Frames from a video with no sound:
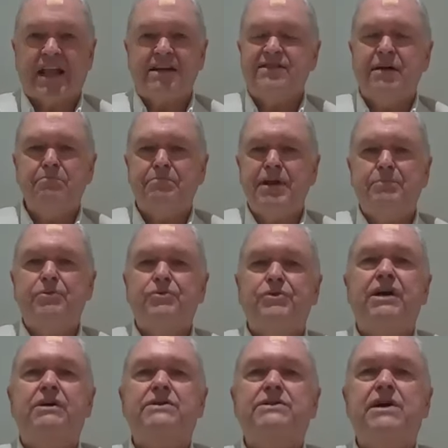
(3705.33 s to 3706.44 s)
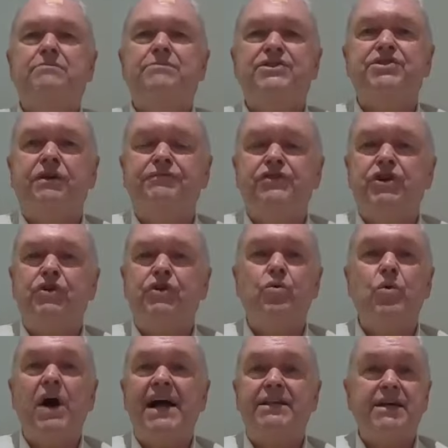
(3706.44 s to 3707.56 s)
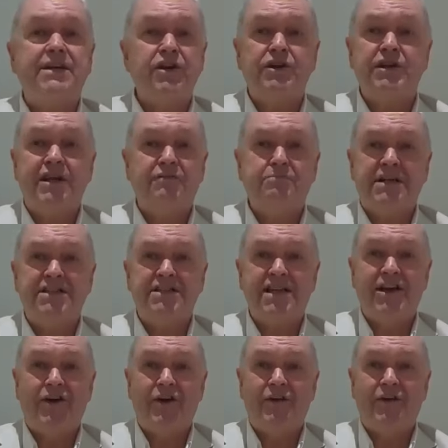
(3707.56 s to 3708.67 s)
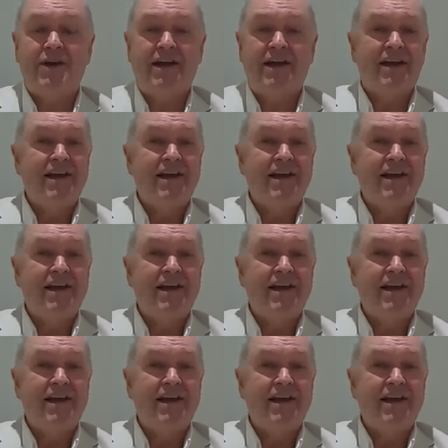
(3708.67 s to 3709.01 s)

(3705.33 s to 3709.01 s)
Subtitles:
Some people think because I'm soft and quiet, I don't have much ego.